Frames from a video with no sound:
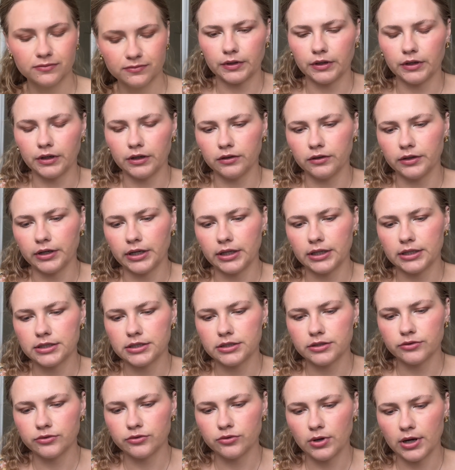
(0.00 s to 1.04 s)
All right, let's
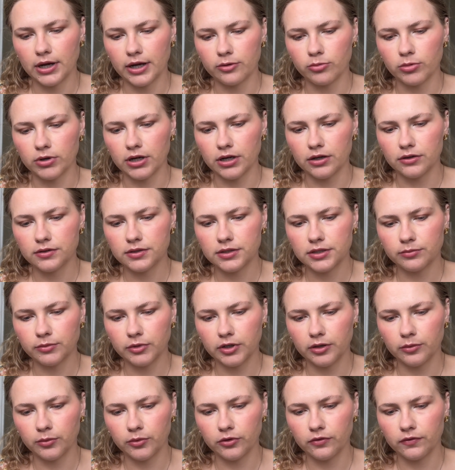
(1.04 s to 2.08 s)
do eyebrows. I'm
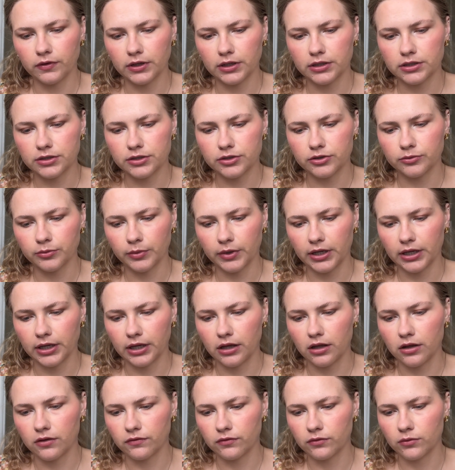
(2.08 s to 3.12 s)
gonna move on to my
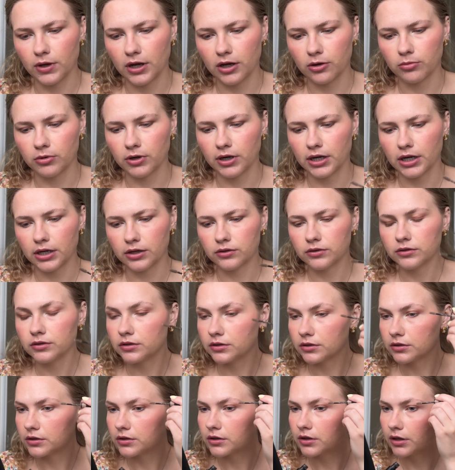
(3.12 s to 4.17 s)
e.l.f. Wow Brow,
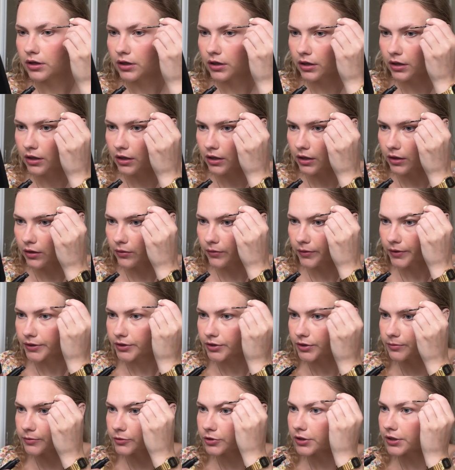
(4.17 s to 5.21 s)
which
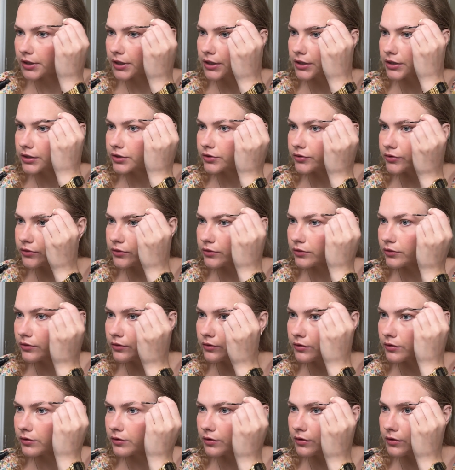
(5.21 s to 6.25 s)
I'm trying to
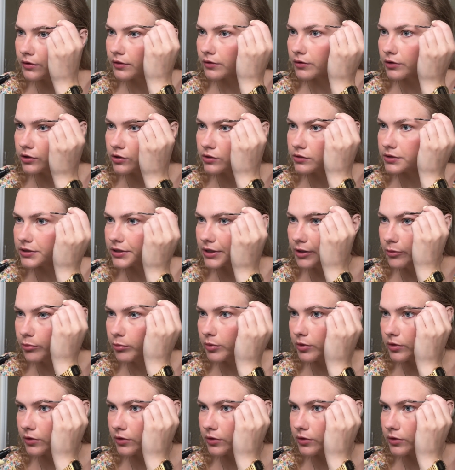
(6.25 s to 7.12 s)
use up.